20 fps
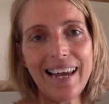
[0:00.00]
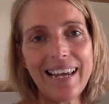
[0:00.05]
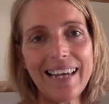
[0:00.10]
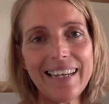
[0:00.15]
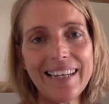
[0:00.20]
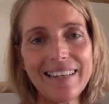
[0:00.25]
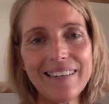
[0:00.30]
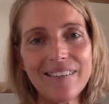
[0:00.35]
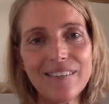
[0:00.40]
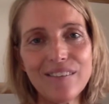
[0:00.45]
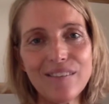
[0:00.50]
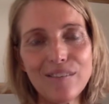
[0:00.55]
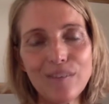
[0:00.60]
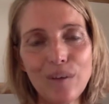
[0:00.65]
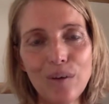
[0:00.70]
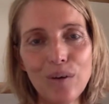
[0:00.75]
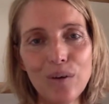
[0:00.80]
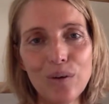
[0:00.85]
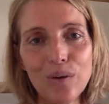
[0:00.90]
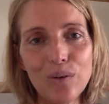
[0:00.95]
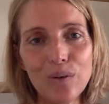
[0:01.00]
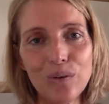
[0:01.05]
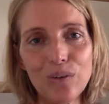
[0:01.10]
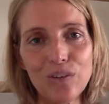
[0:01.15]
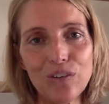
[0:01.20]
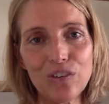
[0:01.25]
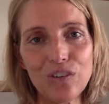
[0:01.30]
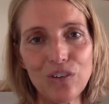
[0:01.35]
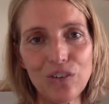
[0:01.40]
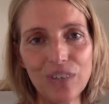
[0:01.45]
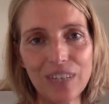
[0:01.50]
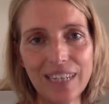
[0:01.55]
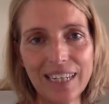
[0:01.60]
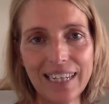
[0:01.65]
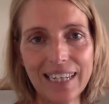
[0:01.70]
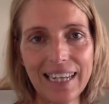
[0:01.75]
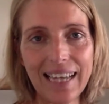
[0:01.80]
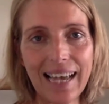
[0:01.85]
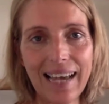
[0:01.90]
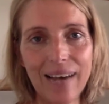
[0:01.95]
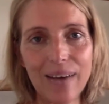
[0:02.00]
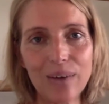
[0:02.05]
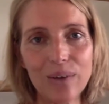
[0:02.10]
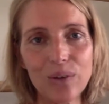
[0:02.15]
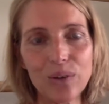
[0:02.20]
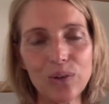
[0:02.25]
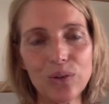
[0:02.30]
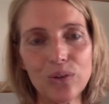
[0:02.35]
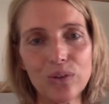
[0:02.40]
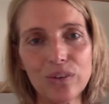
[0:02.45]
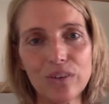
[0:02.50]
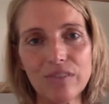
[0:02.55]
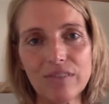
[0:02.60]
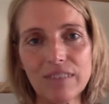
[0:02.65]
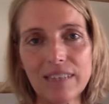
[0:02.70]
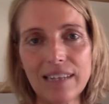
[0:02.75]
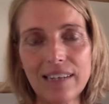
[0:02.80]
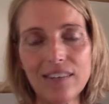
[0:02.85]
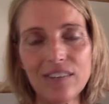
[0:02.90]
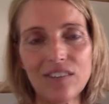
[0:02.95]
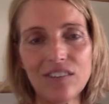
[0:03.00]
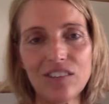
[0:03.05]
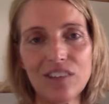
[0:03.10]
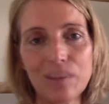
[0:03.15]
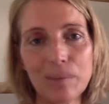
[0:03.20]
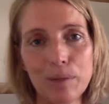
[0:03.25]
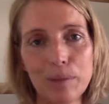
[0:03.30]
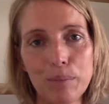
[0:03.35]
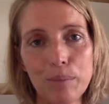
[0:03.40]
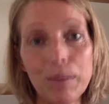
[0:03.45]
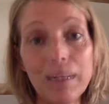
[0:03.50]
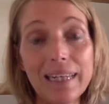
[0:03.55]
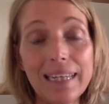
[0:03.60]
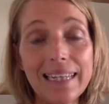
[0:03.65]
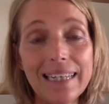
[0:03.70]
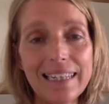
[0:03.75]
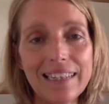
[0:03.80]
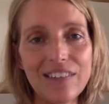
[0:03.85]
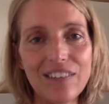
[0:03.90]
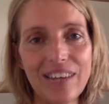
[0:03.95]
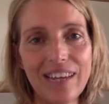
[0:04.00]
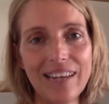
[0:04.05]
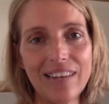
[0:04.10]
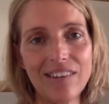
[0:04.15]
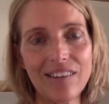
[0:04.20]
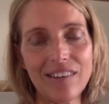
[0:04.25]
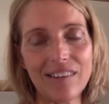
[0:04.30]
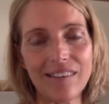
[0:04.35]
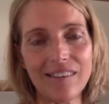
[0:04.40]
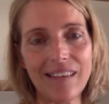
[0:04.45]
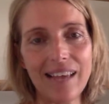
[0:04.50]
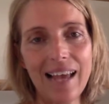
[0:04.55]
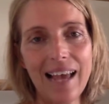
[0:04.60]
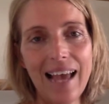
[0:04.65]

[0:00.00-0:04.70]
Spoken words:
it is so shocking how your relationship completely changes.